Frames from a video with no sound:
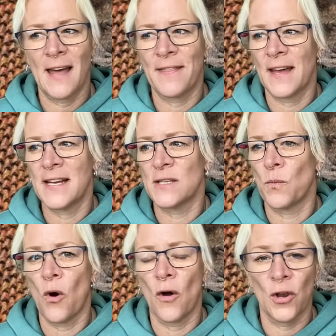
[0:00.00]
And that is
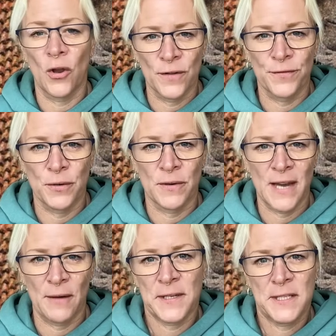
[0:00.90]
what a lot of you are
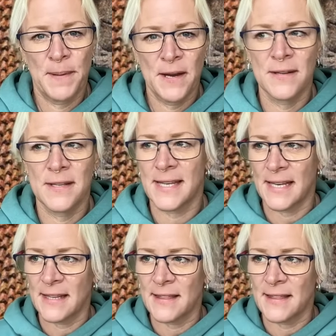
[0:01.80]
now experiencing,